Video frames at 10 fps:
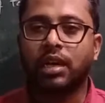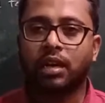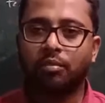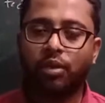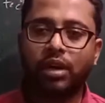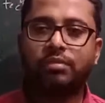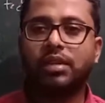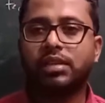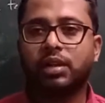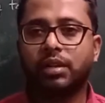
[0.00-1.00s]

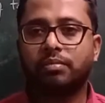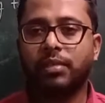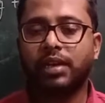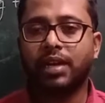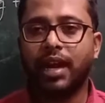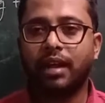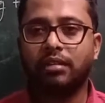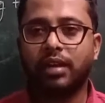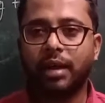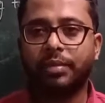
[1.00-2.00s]
component-based development and
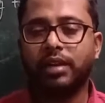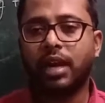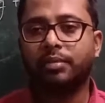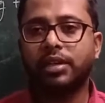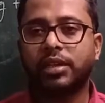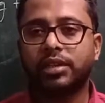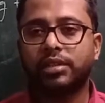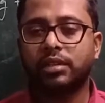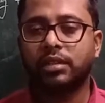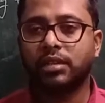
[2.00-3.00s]
a rapid
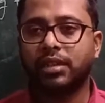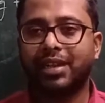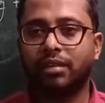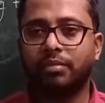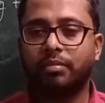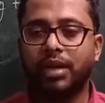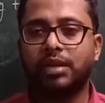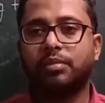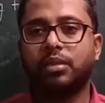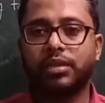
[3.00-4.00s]
application
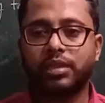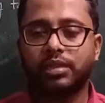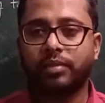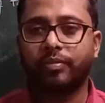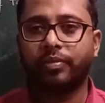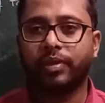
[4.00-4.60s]
development process,